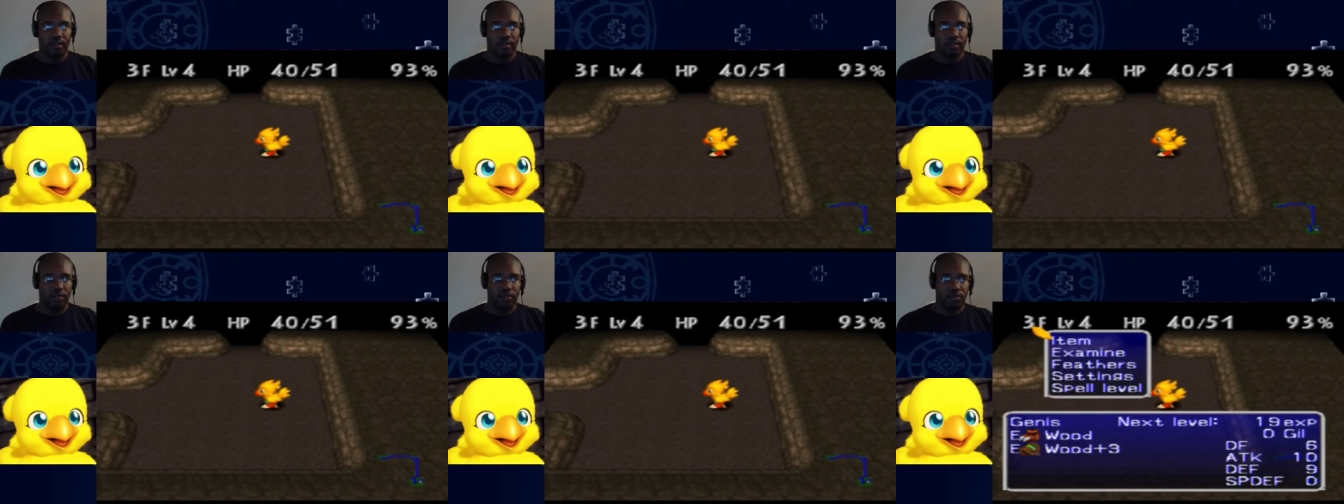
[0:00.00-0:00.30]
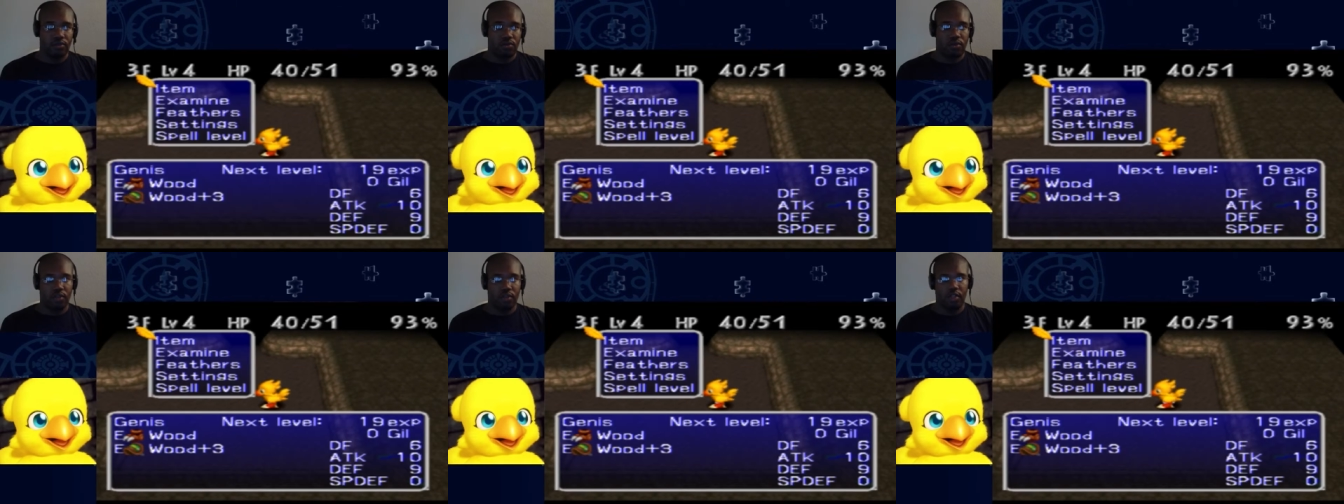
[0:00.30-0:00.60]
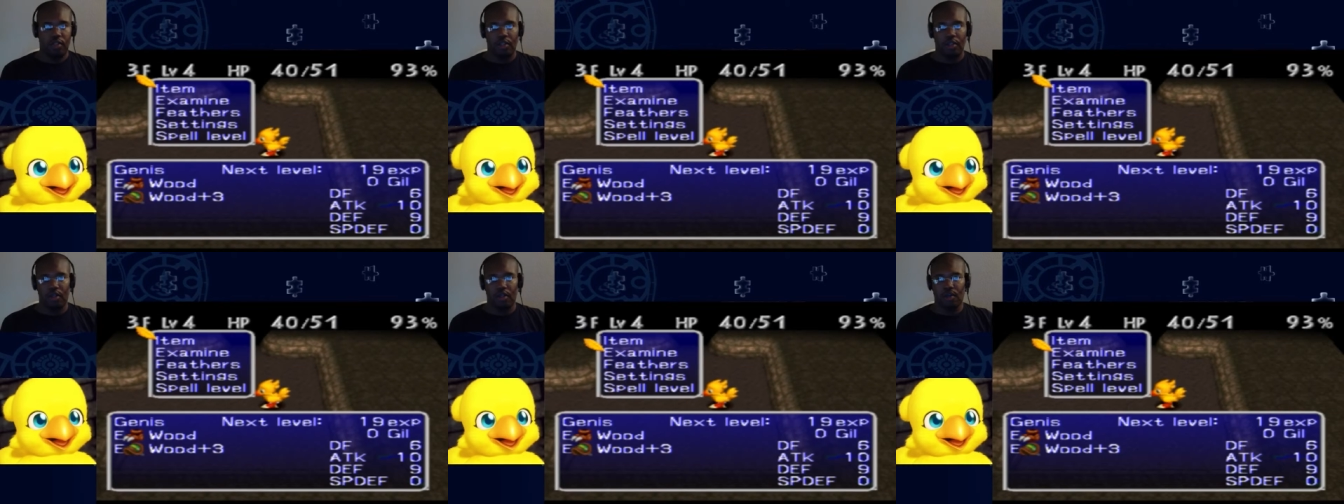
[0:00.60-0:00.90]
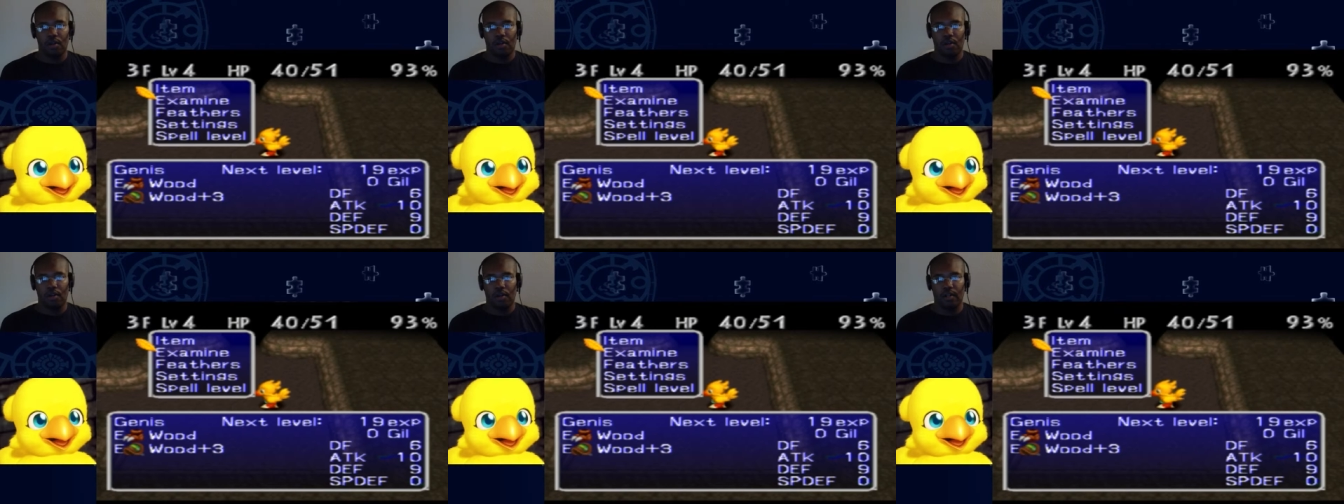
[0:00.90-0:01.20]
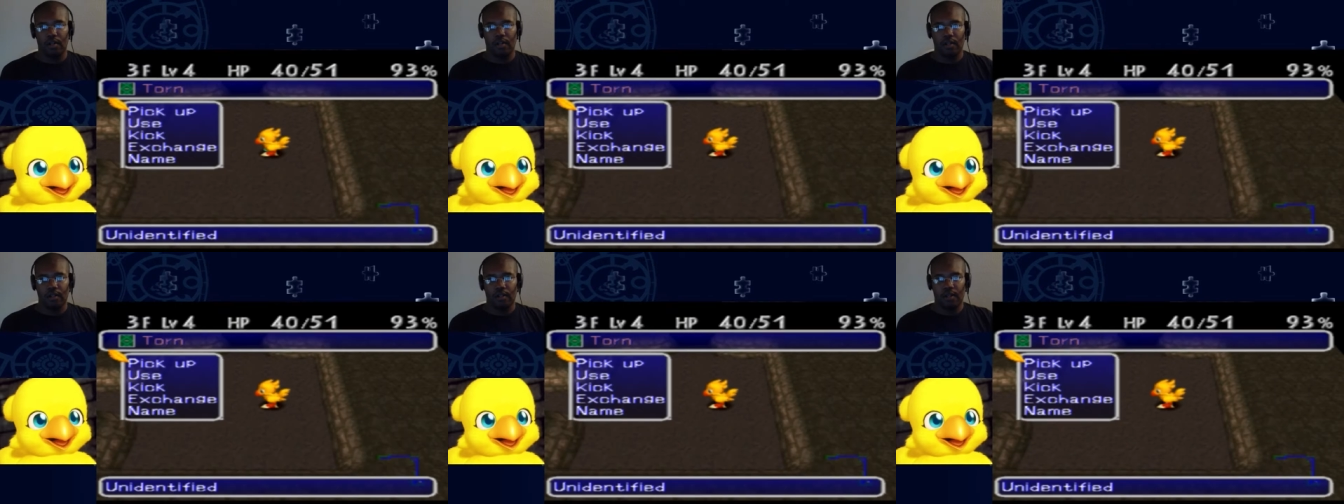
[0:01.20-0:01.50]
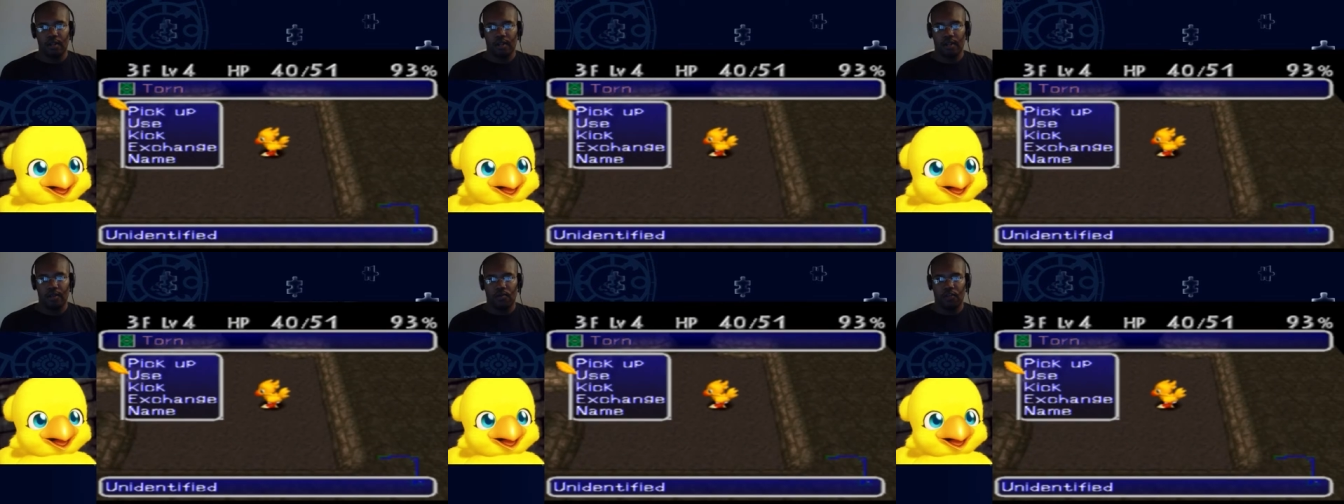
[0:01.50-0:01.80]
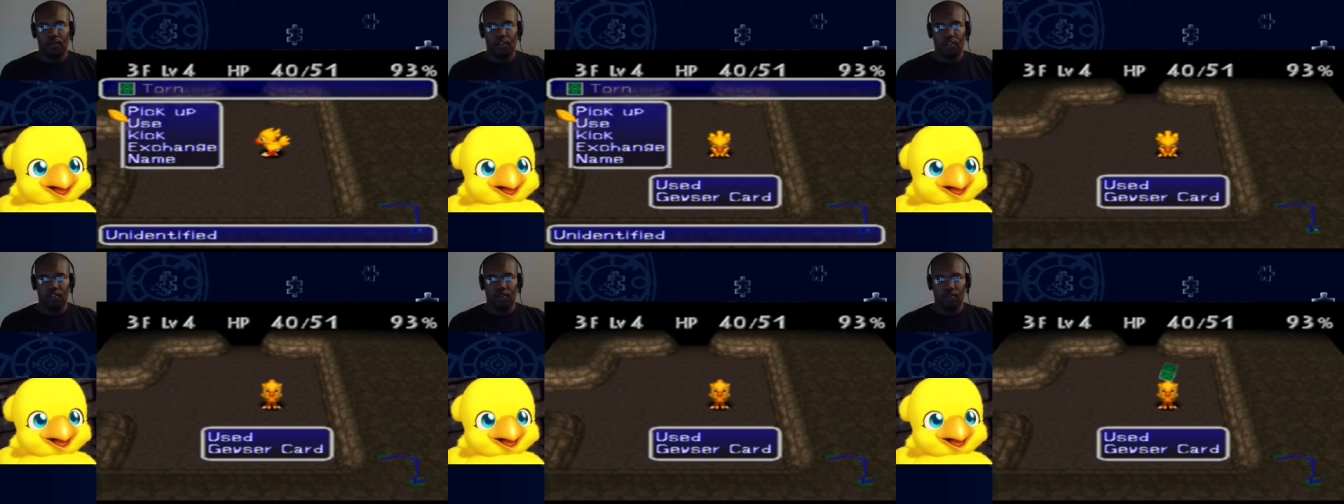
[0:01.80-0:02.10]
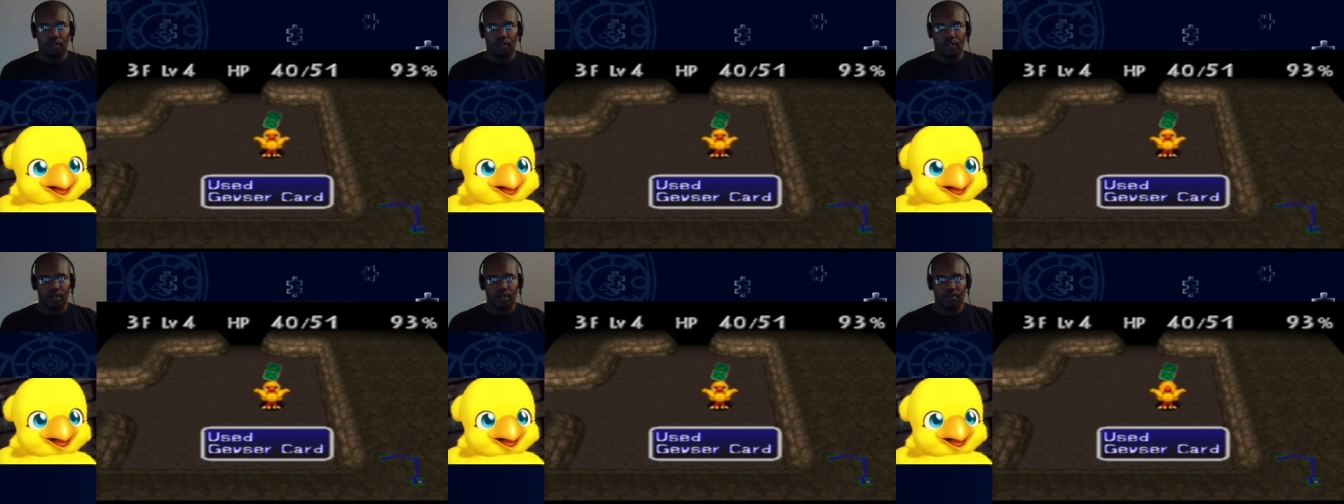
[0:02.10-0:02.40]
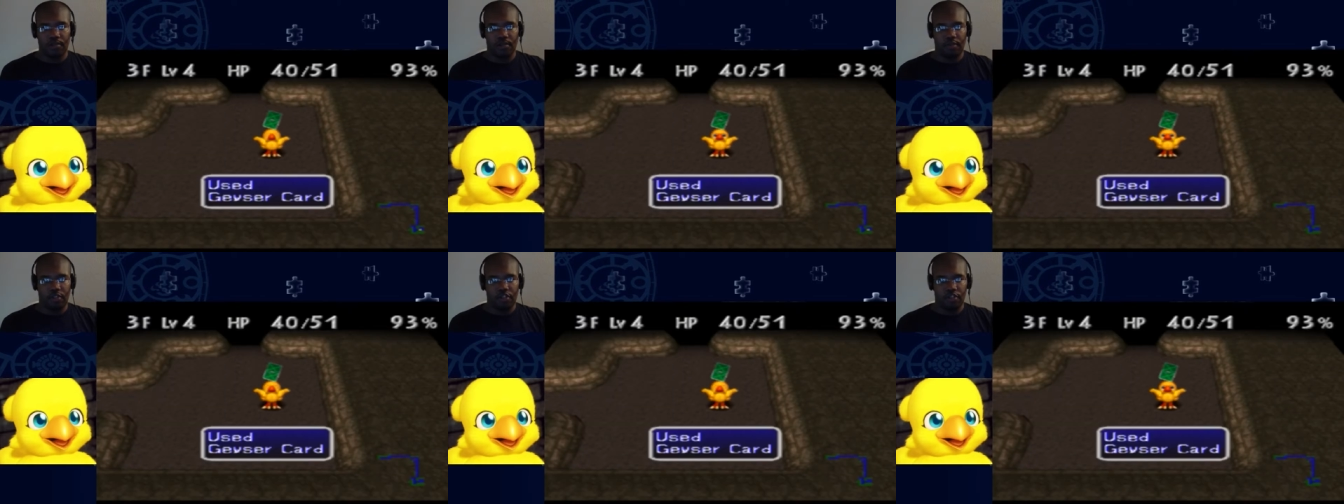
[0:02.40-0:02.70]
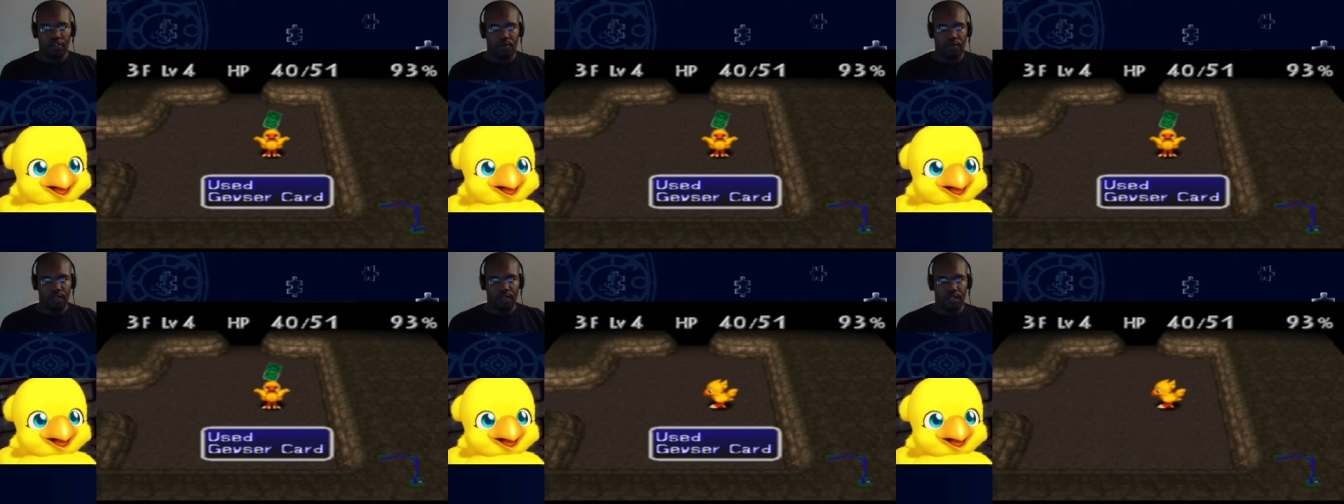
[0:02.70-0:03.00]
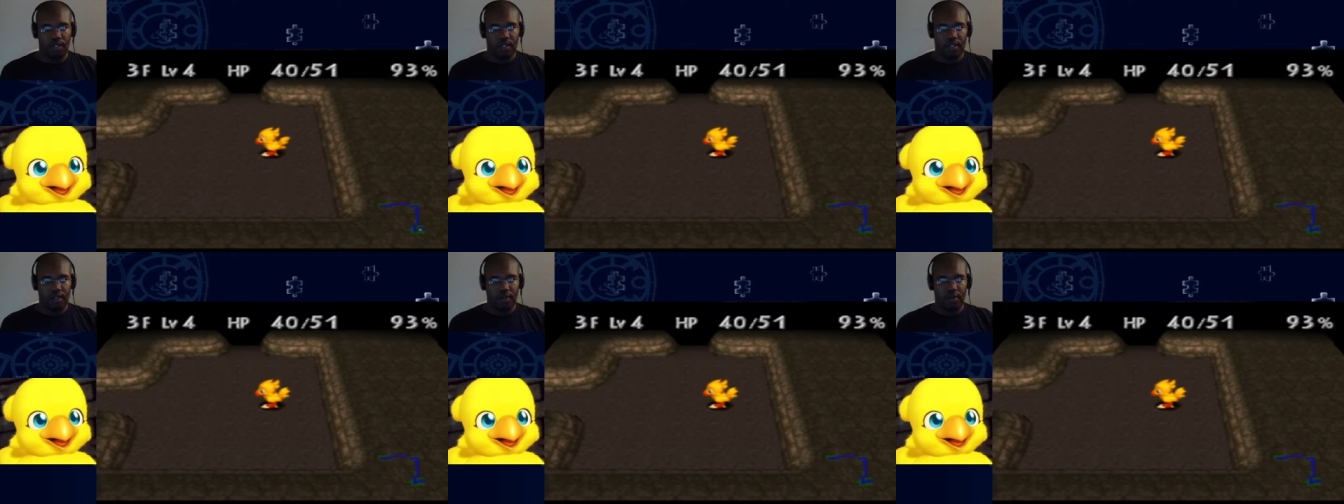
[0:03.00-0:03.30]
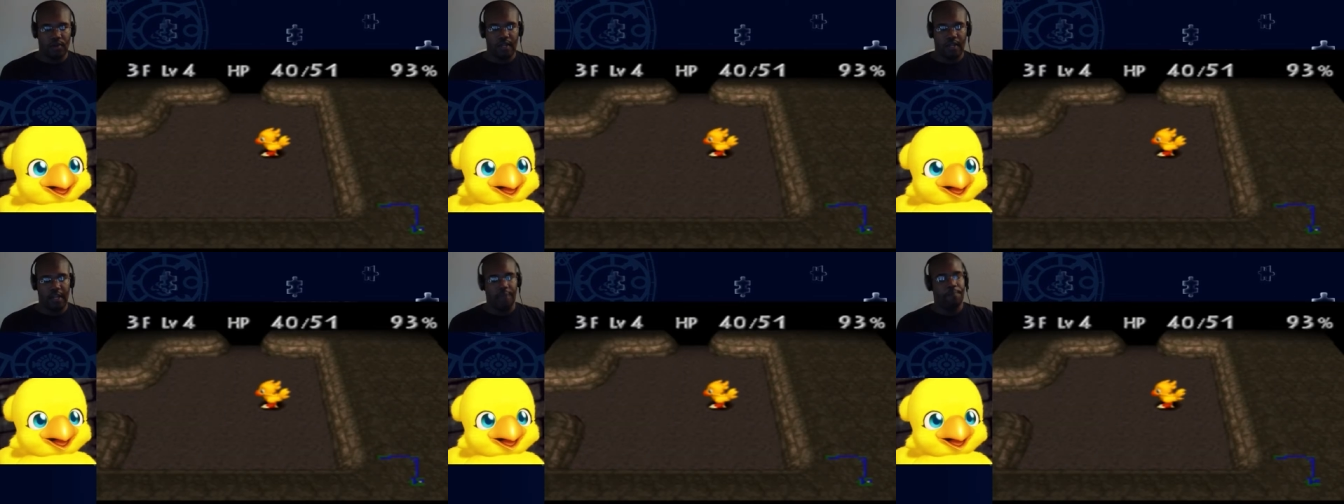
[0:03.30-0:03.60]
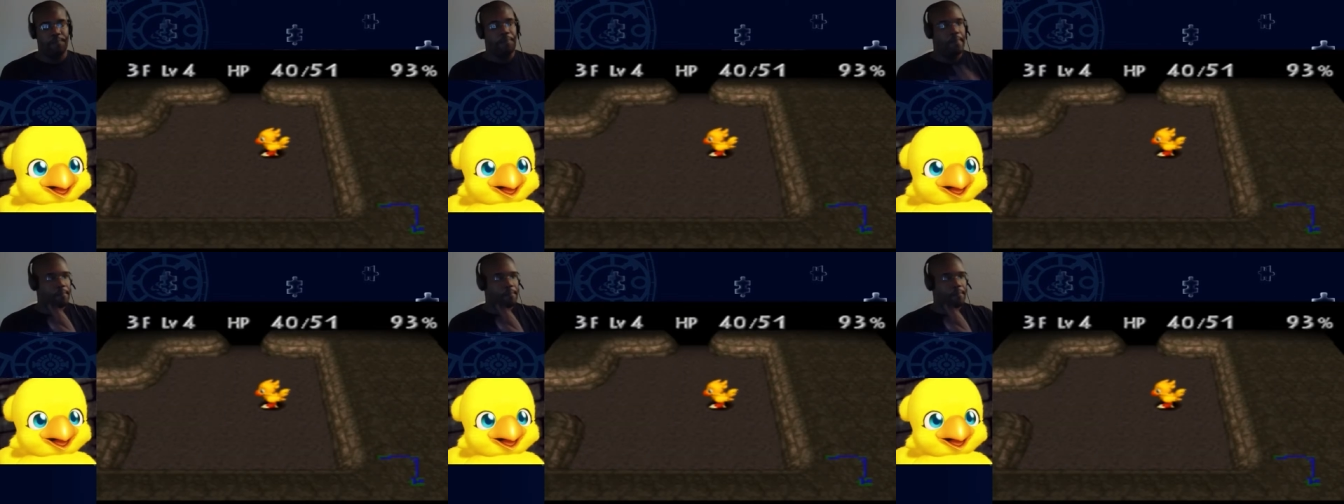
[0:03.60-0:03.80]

Torn card. We're just gonna use it. Okay.